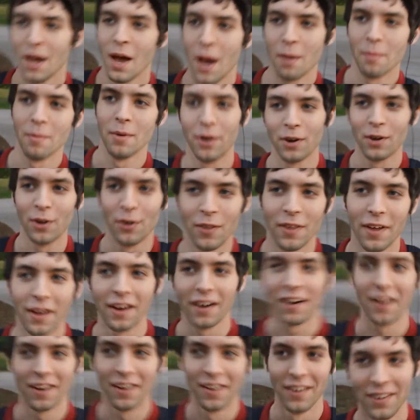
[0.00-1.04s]
I'm gonna go
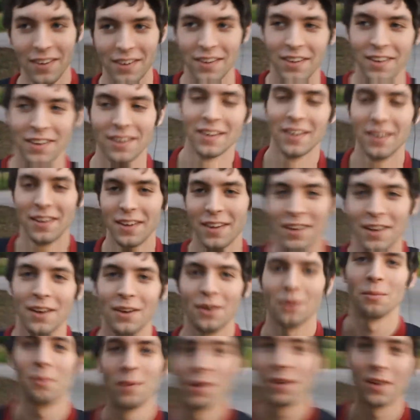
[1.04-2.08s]
there.
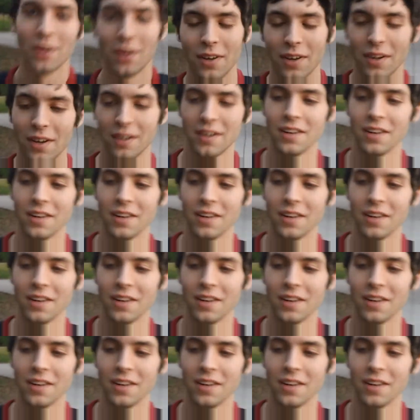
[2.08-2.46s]
It'll be good.